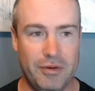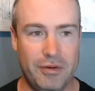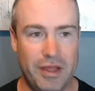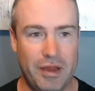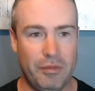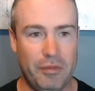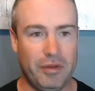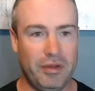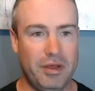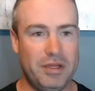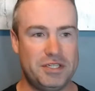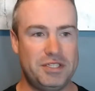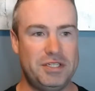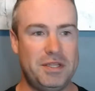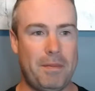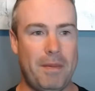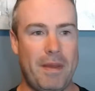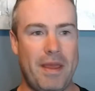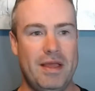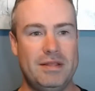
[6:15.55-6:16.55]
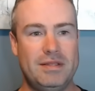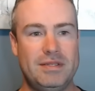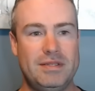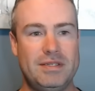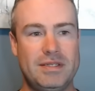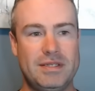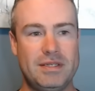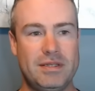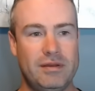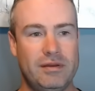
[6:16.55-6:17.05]
It really just
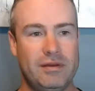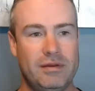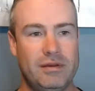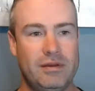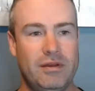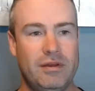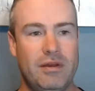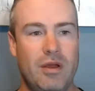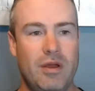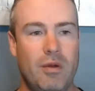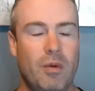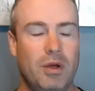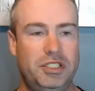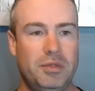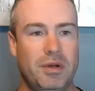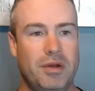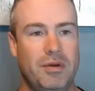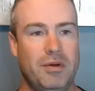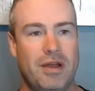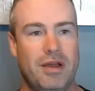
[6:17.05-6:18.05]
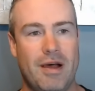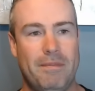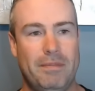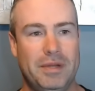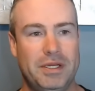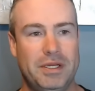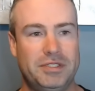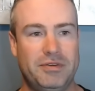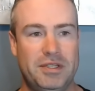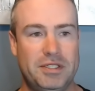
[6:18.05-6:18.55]
depends what you want to
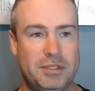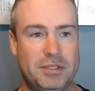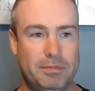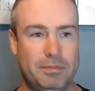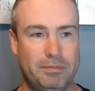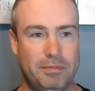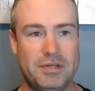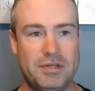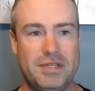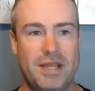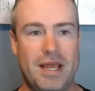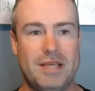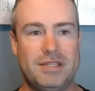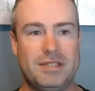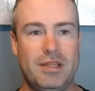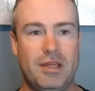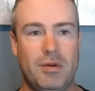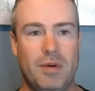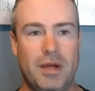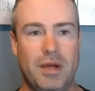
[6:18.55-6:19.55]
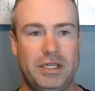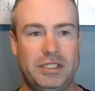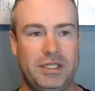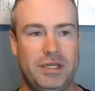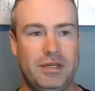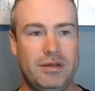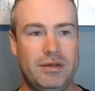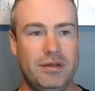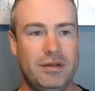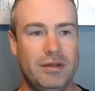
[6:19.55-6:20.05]
accomplish. For this person asking the
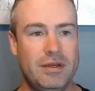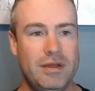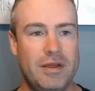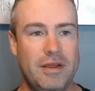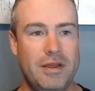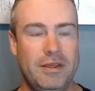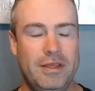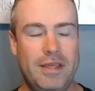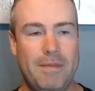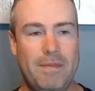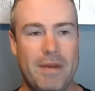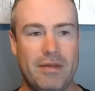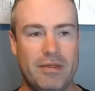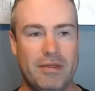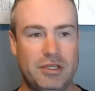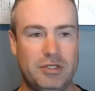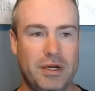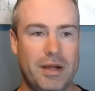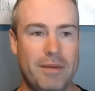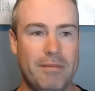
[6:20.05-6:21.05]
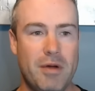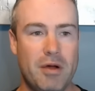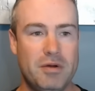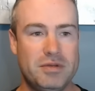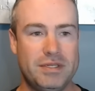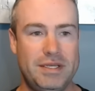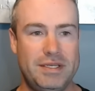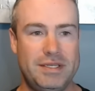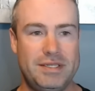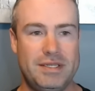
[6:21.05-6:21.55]
question, keeping the trigger
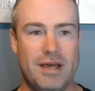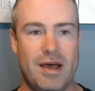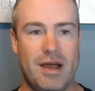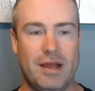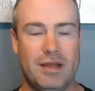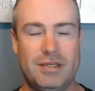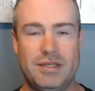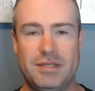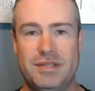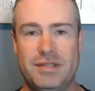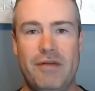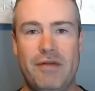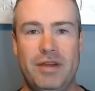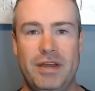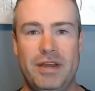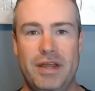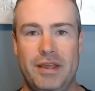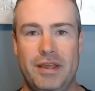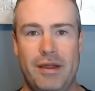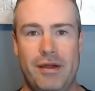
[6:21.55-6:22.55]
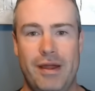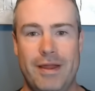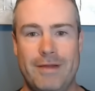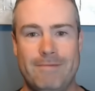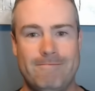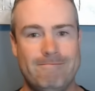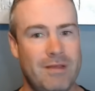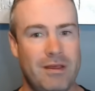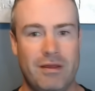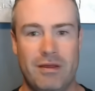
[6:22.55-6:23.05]
mostly stock, so it's an everyday carry,
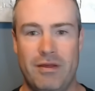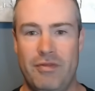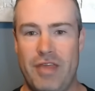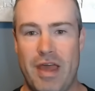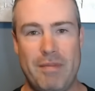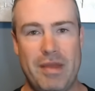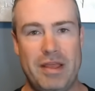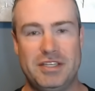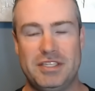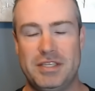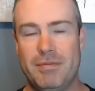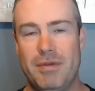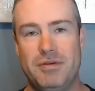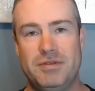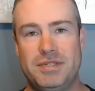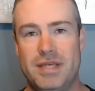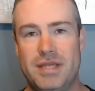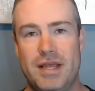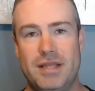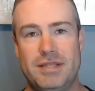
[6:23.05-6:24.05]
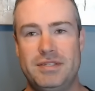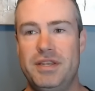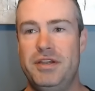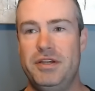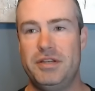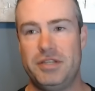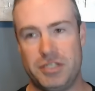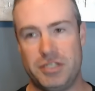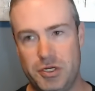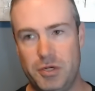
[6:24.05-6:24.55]
that makes the most sense. Then you
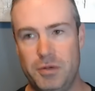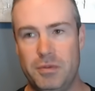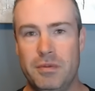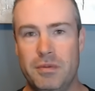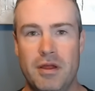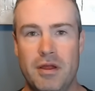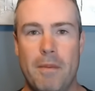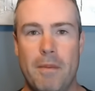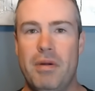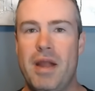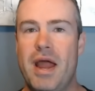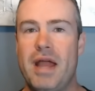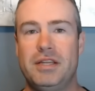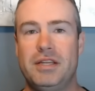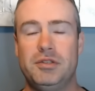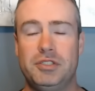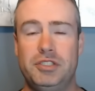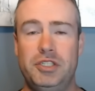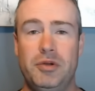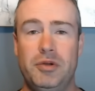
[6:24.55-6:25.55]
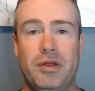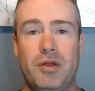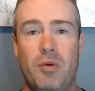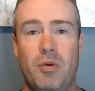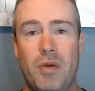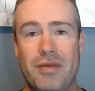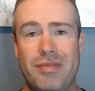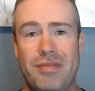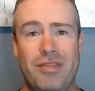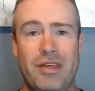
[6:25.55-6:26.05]
just shoot practical shooting
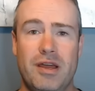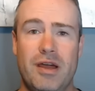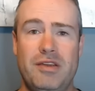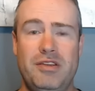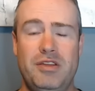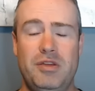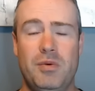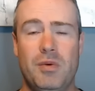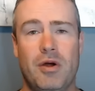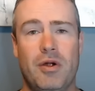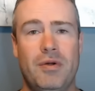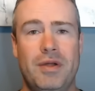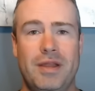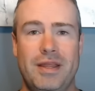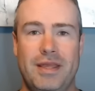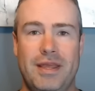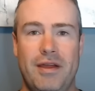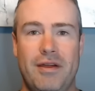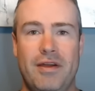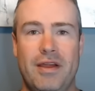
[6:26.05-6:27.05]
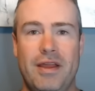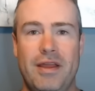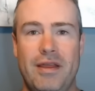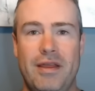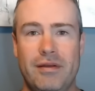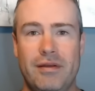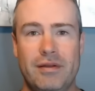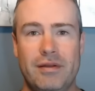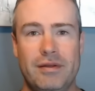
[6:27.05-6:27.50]
with the gun you already carry.